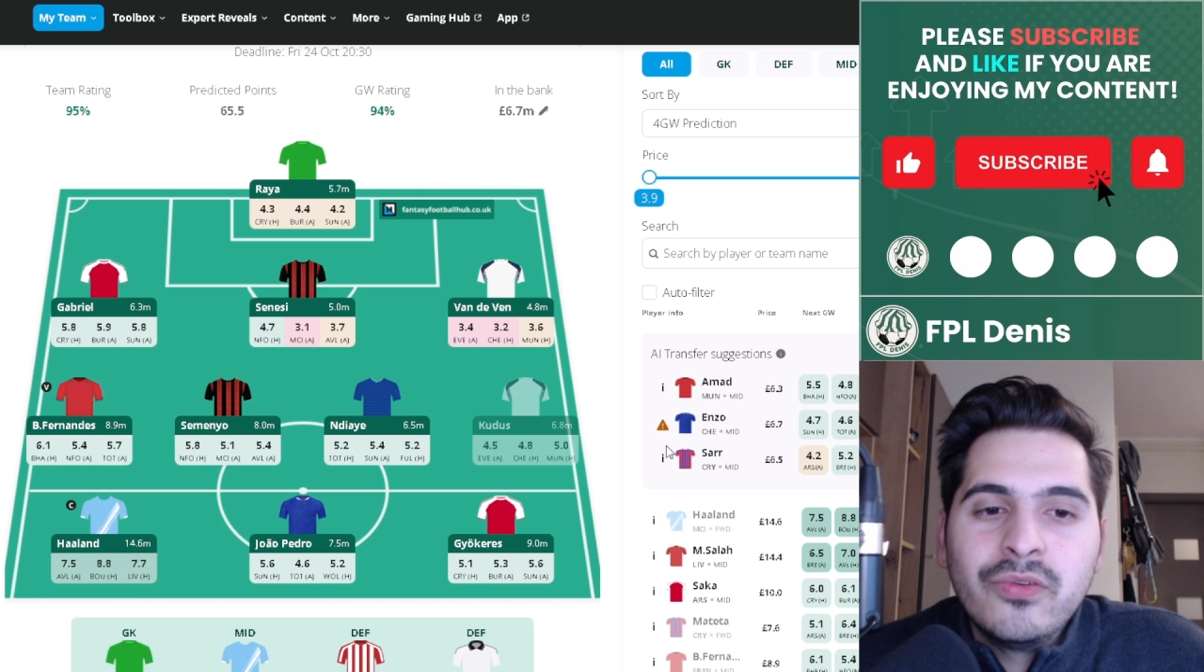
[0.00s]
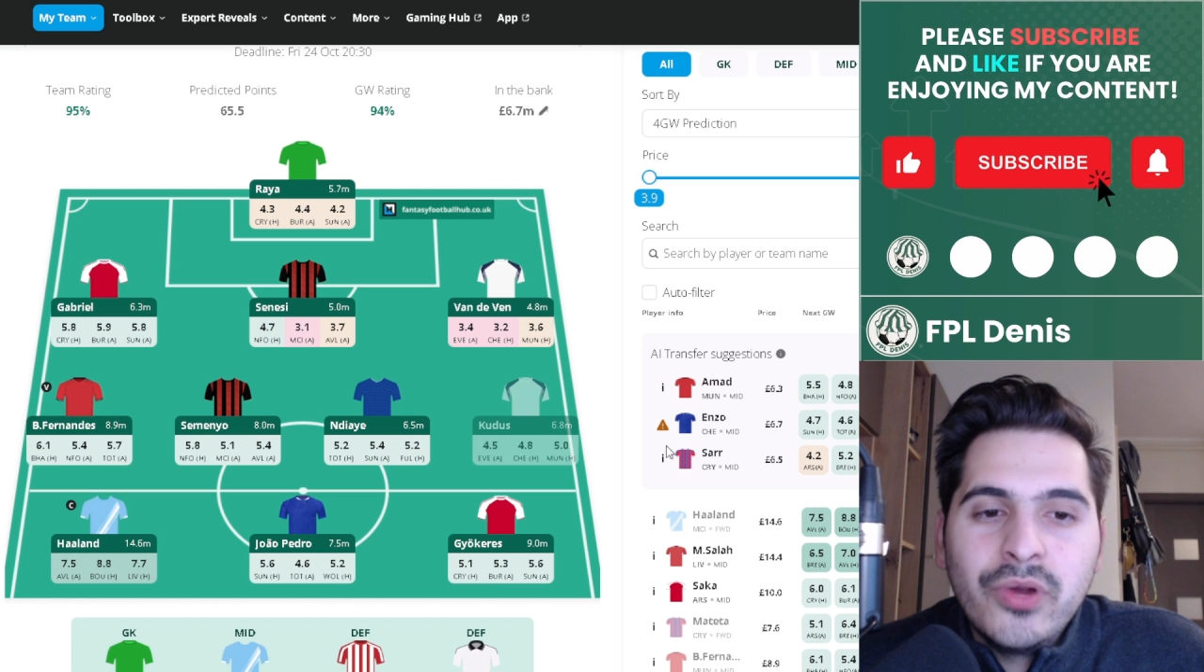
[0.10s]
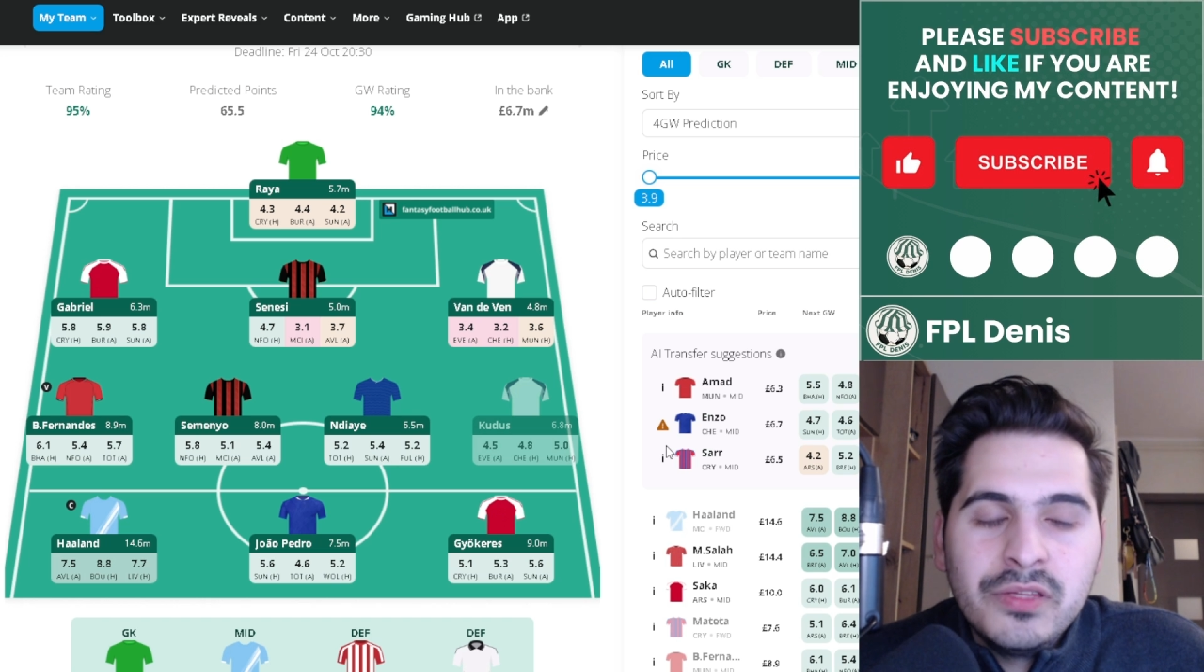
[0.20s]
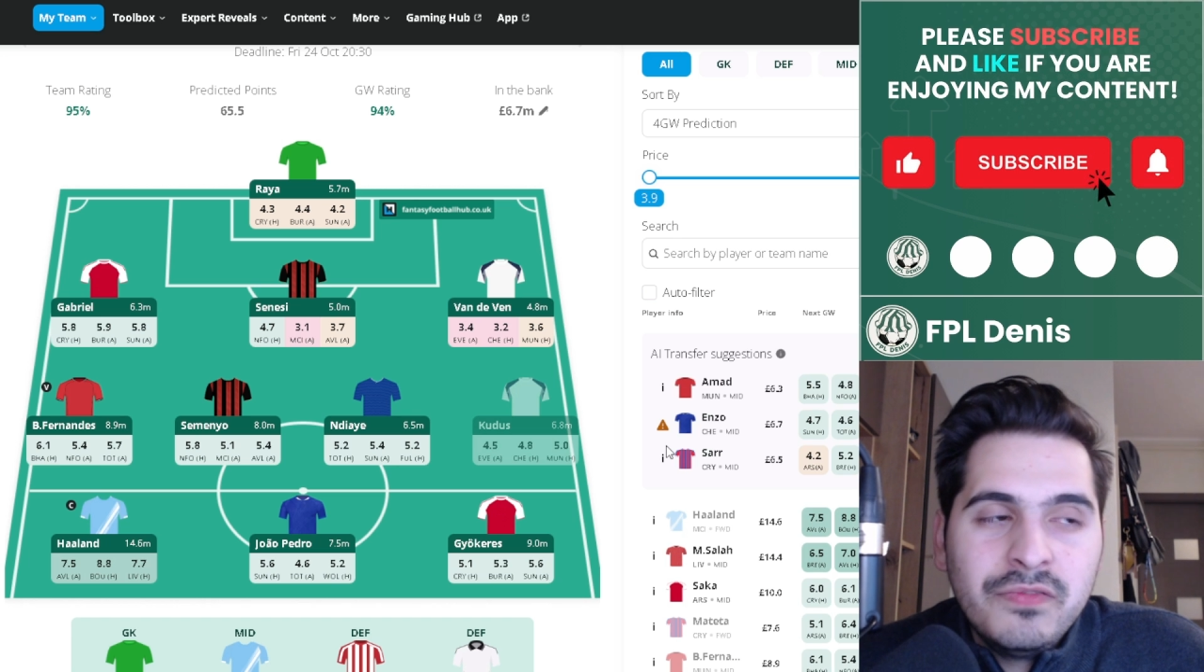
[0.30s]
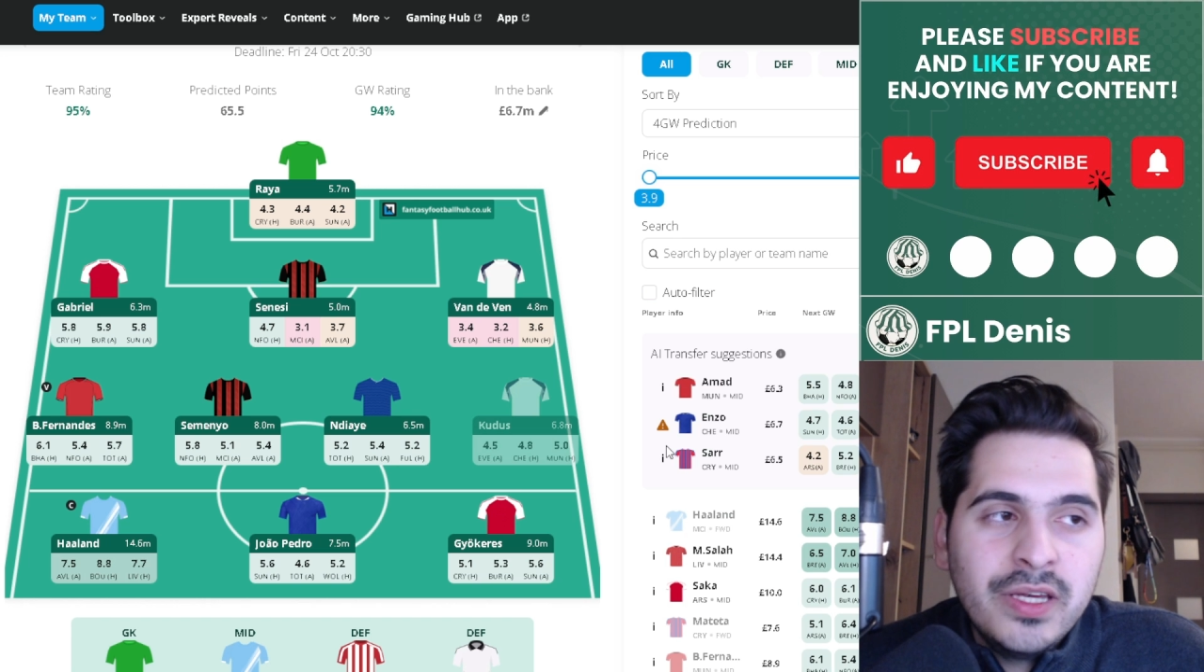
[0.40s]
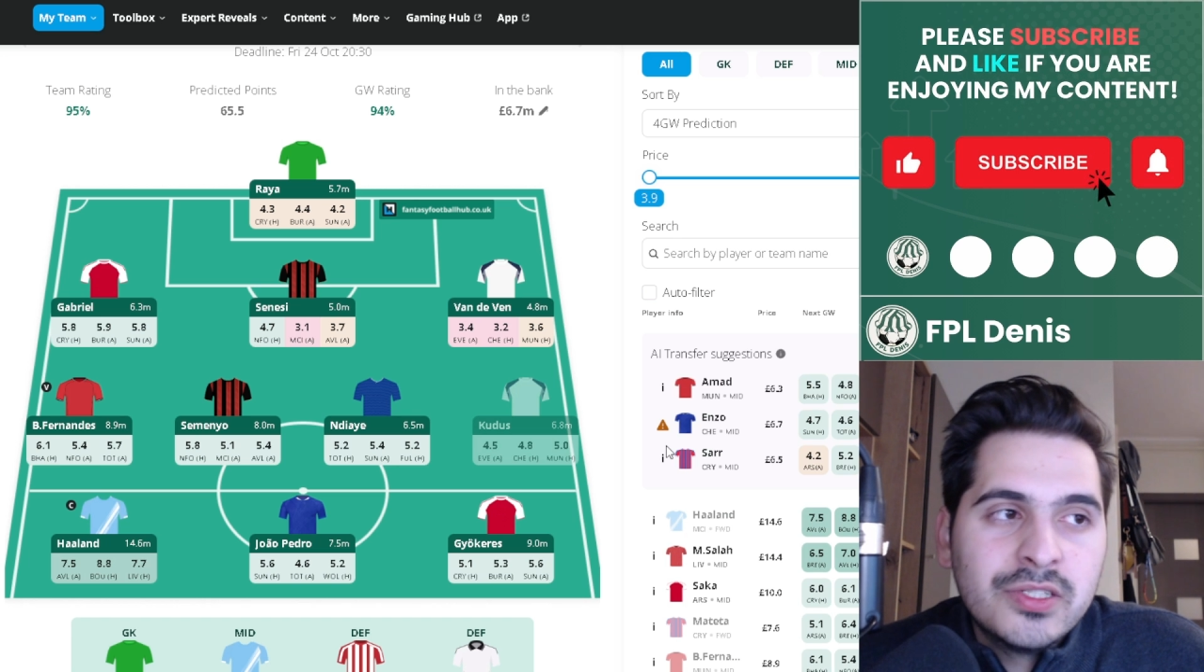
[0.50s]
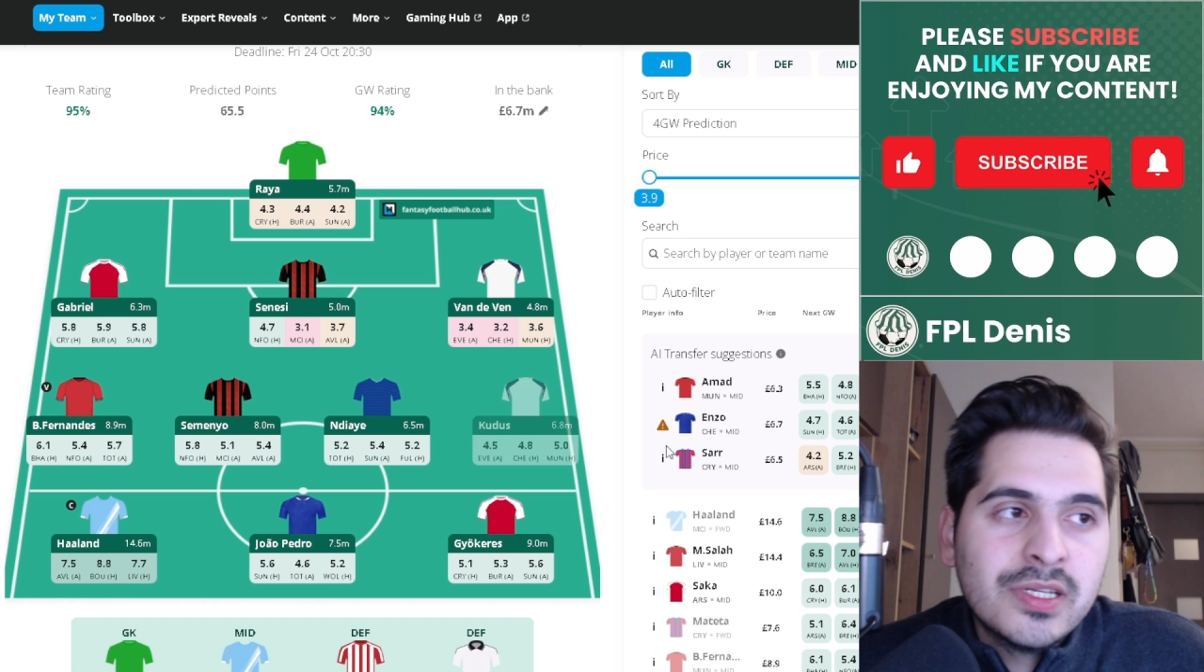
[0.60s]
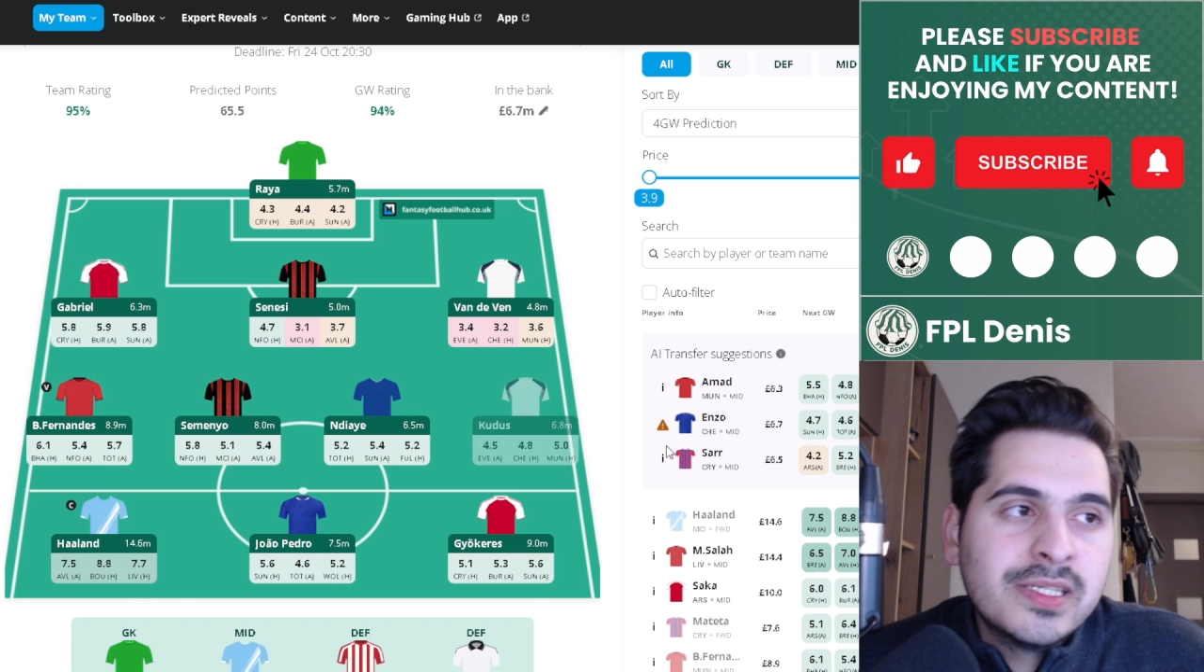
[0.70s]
great fixtures.